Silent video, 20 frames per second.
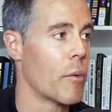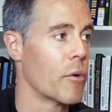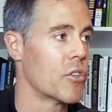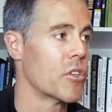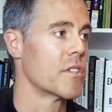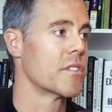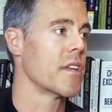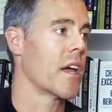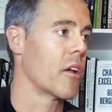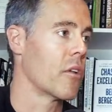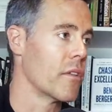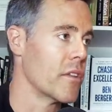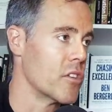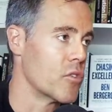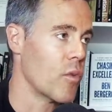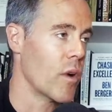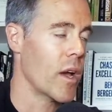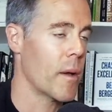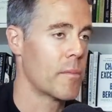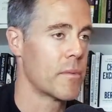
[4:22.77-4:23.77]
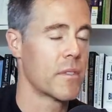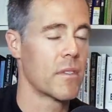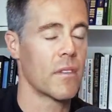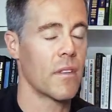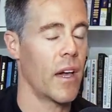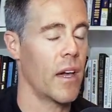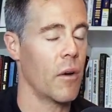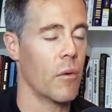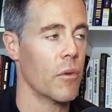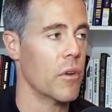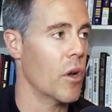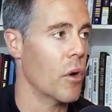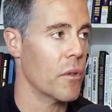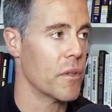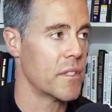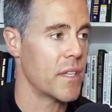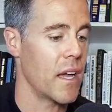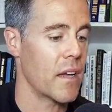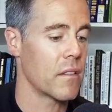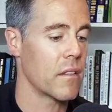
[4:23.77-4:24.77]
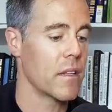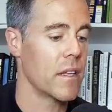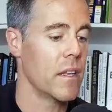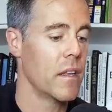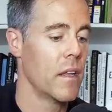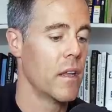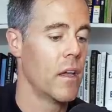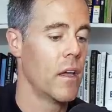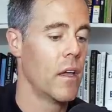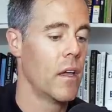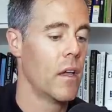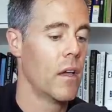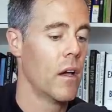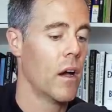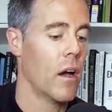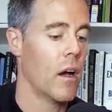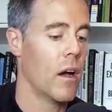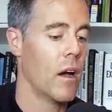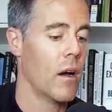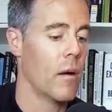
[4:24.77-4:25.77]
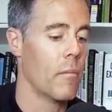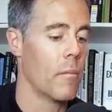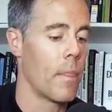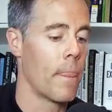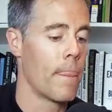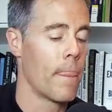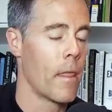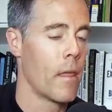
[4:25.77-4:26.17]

how much you cycle these reps i don't know this athlete um,